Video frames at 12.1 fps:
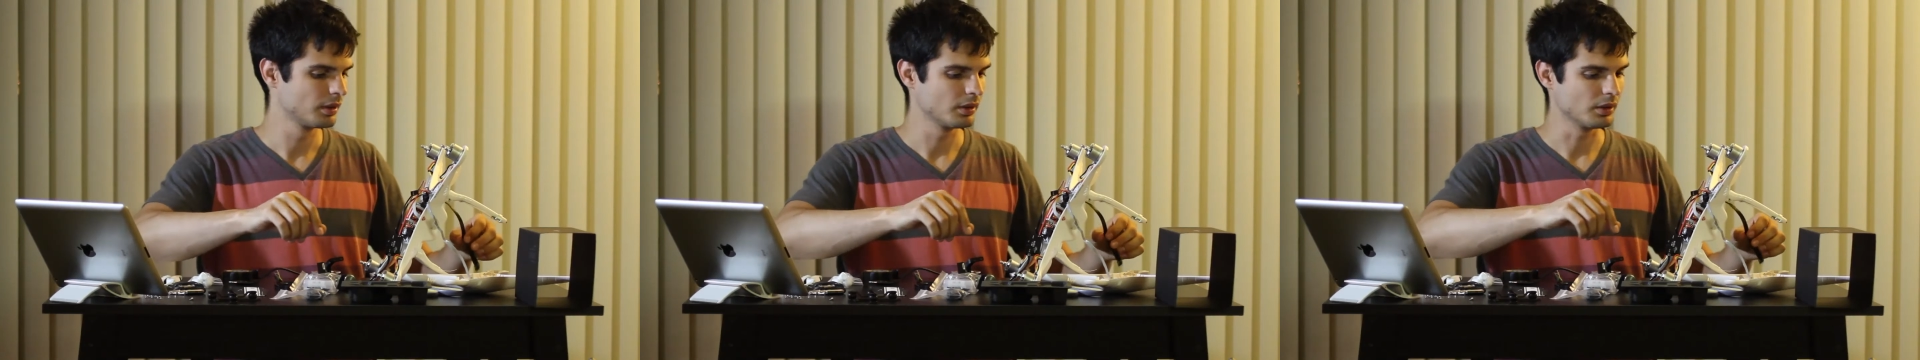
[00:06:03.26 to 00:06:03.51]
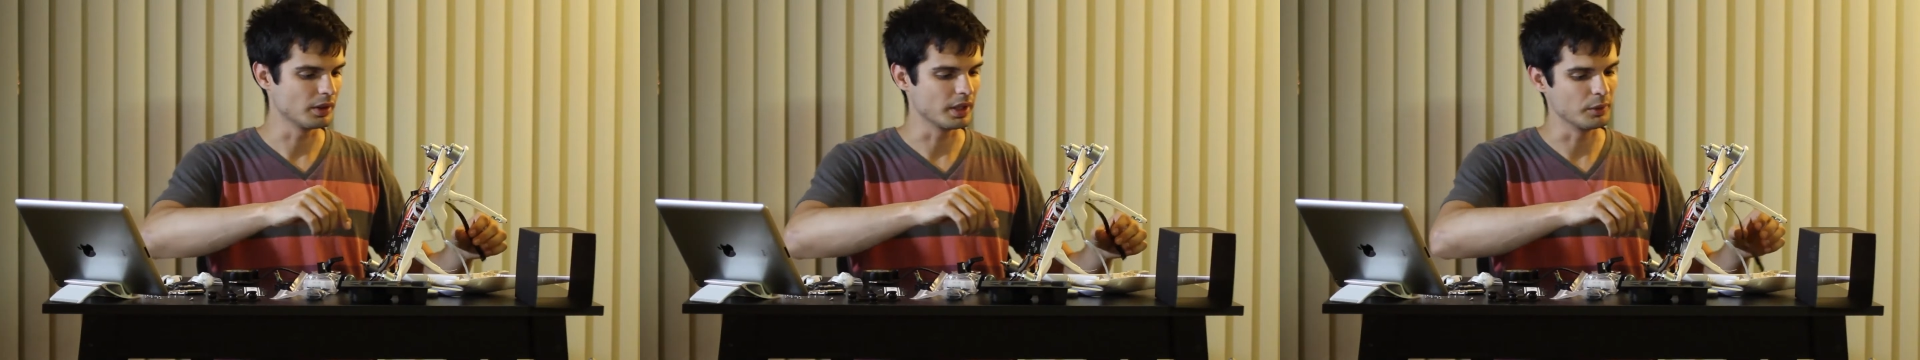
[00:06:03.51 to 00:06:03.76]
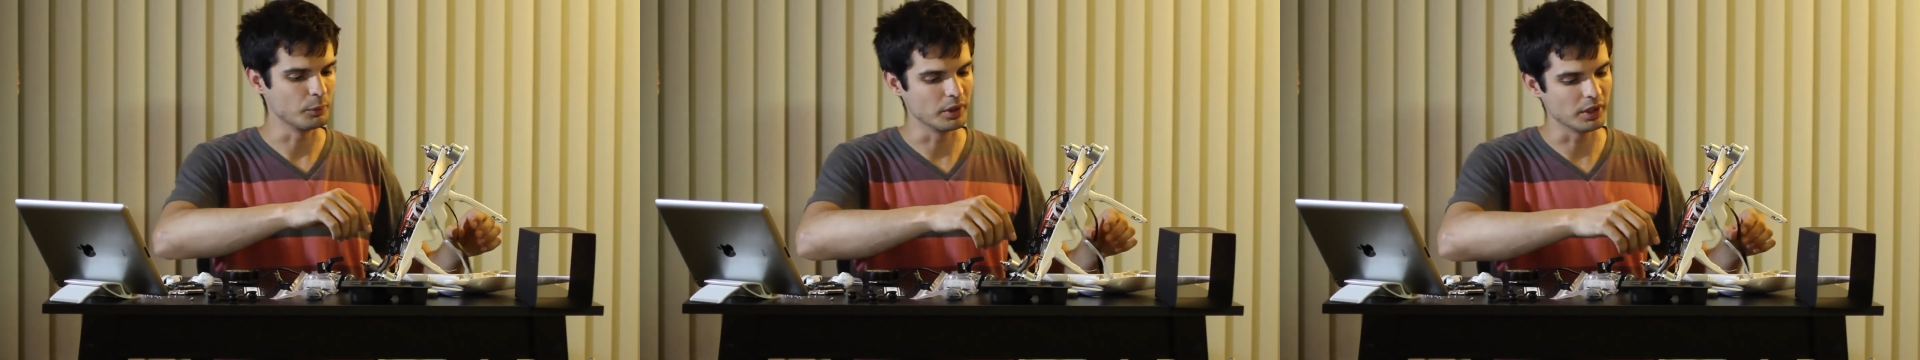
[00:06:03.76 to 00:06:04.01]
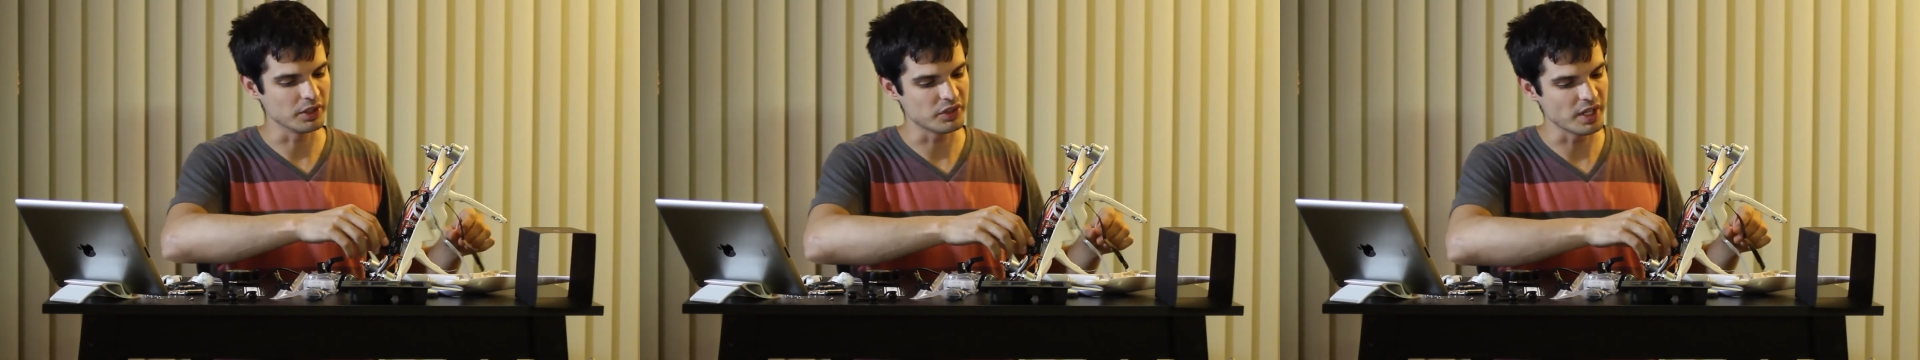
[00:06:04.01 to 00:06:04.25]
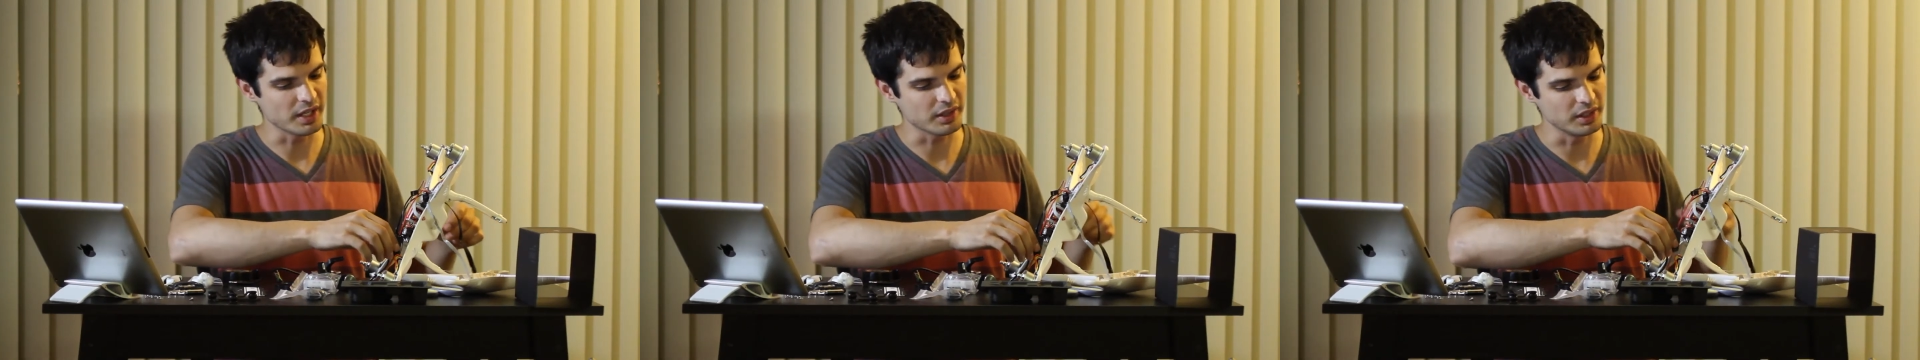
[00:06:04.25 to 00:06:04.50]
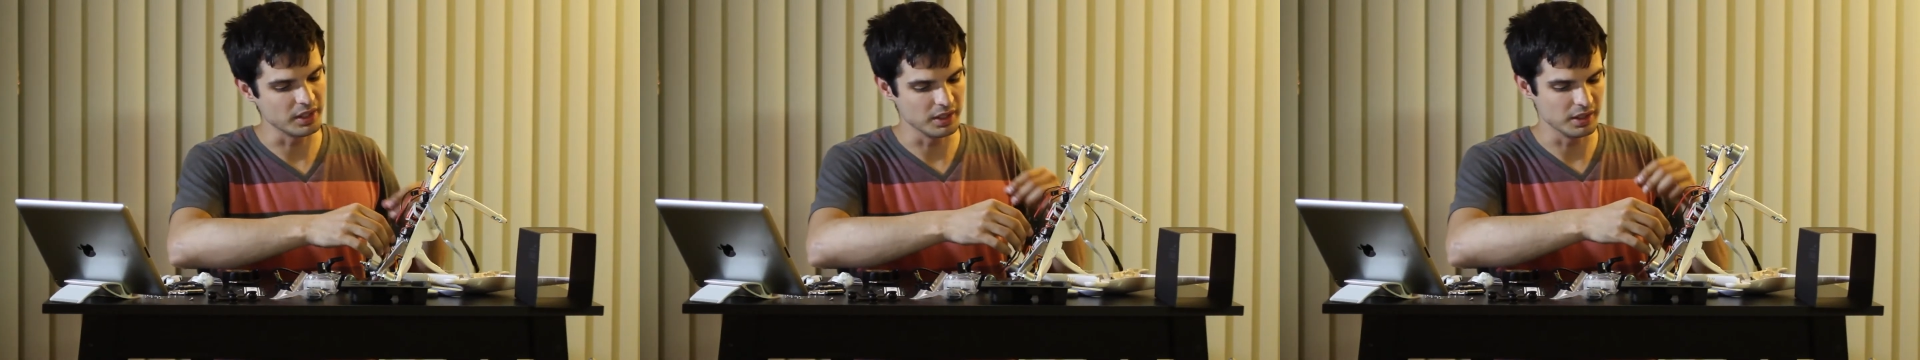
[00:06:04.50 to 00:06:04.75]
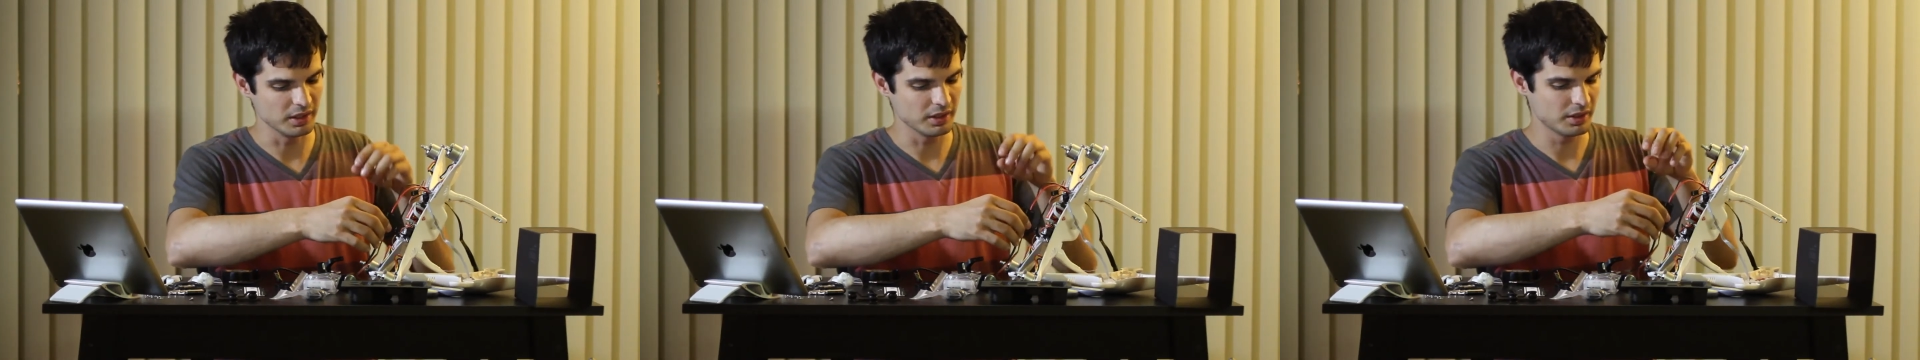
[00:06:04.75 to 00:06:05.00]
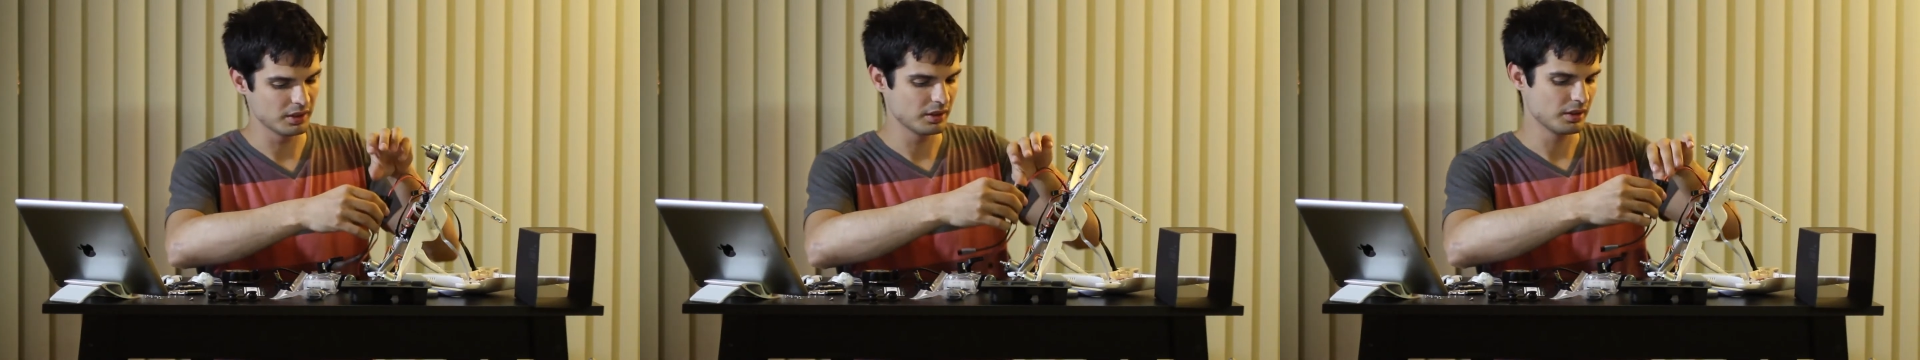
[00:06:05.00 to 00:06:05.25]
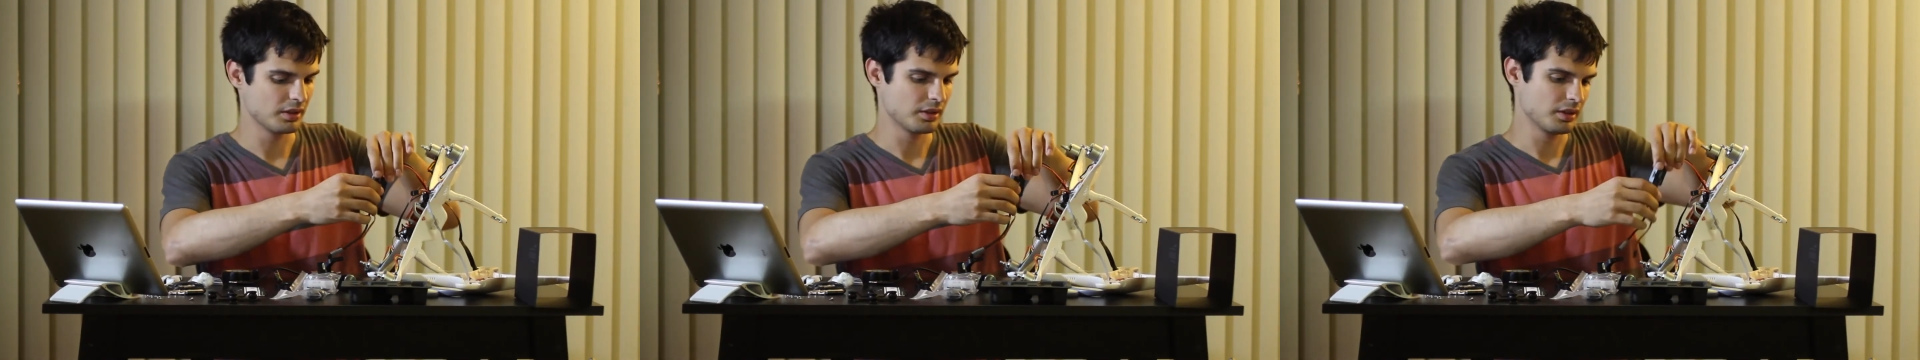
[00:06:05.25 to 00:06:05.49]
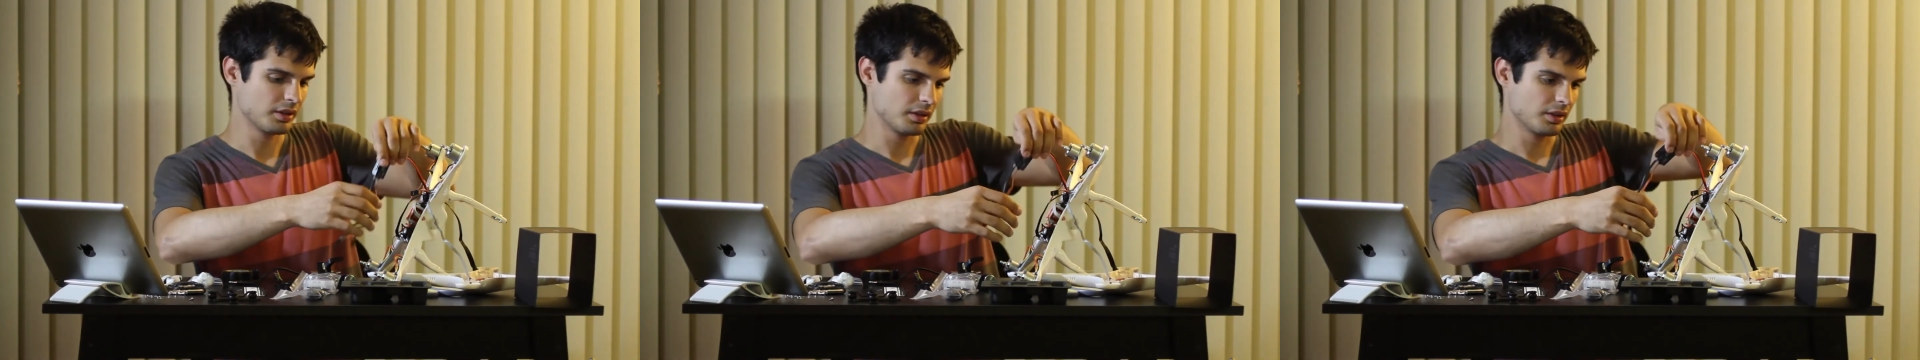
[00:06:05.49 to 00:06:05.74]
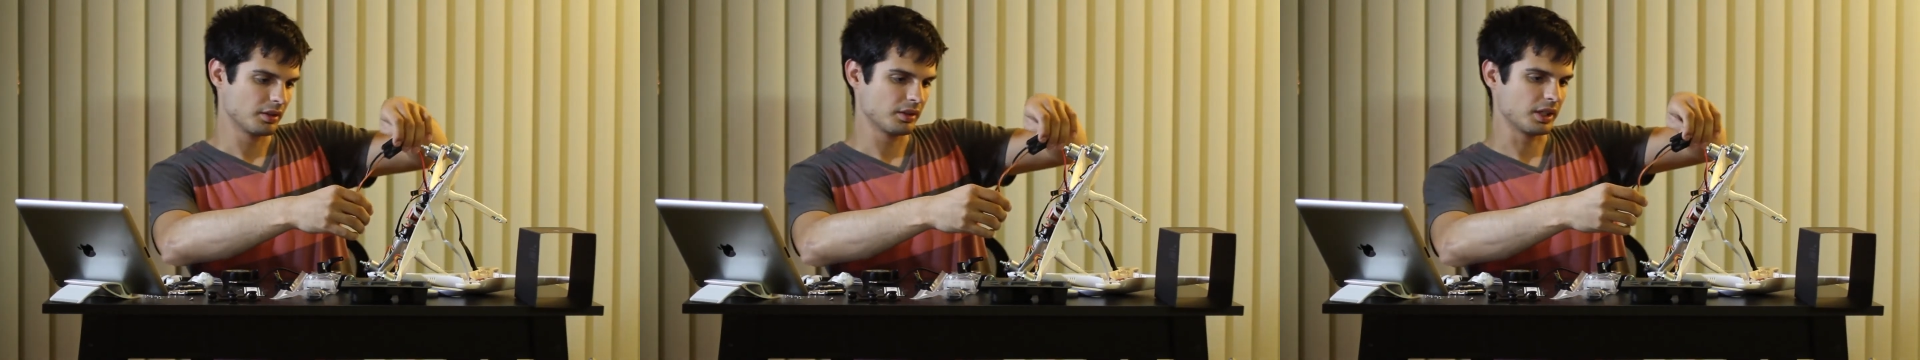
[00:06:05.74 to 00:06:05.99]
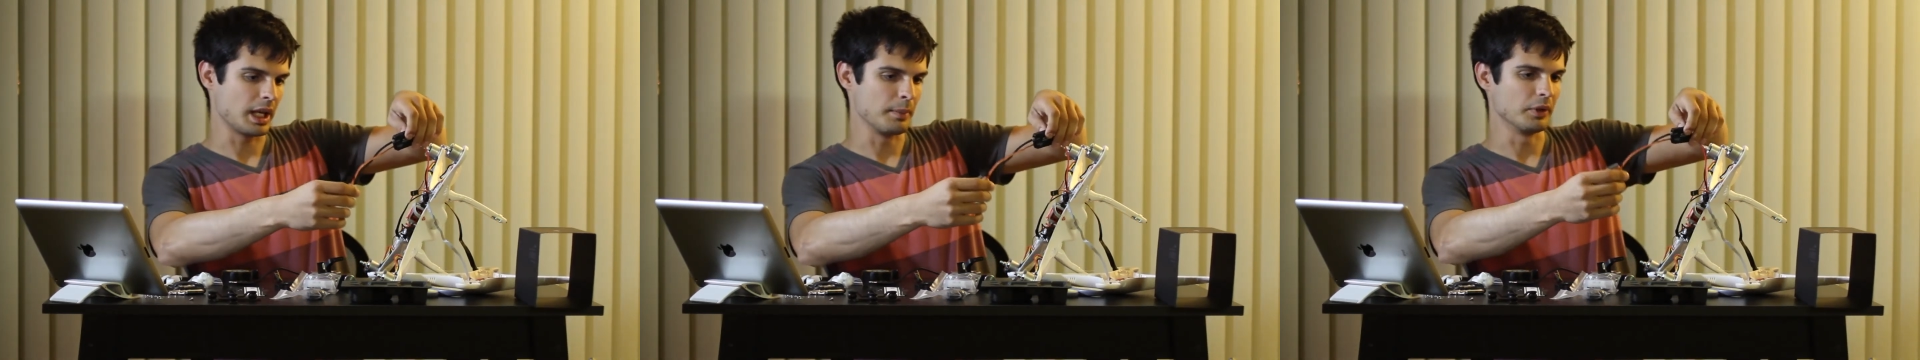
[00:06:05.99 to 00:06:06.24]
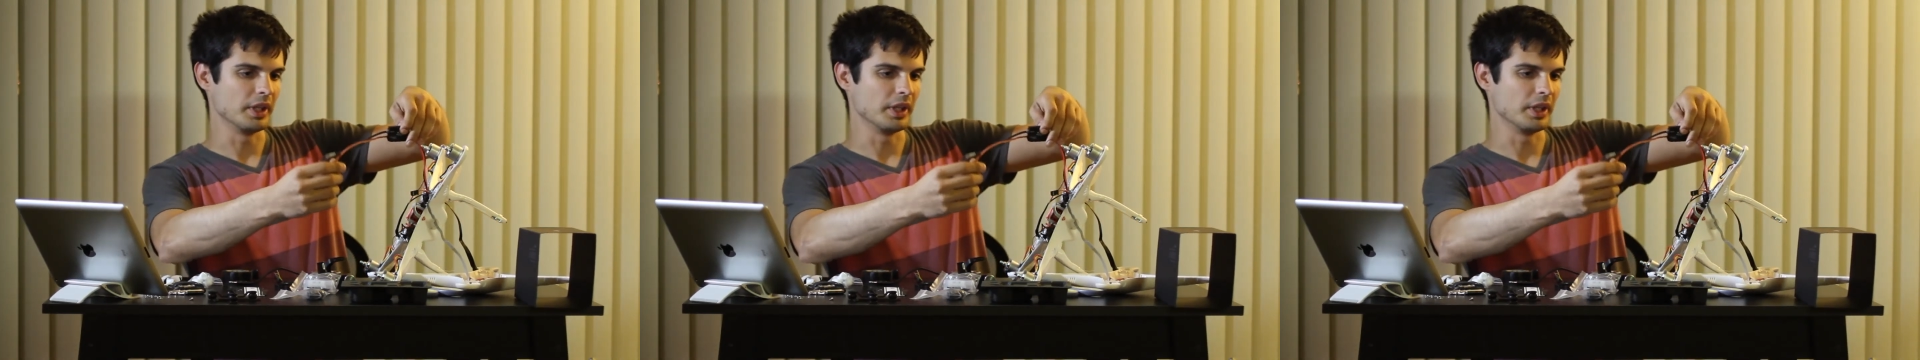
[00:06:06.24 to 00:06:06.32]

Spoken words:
All right, and we are gonna take the cable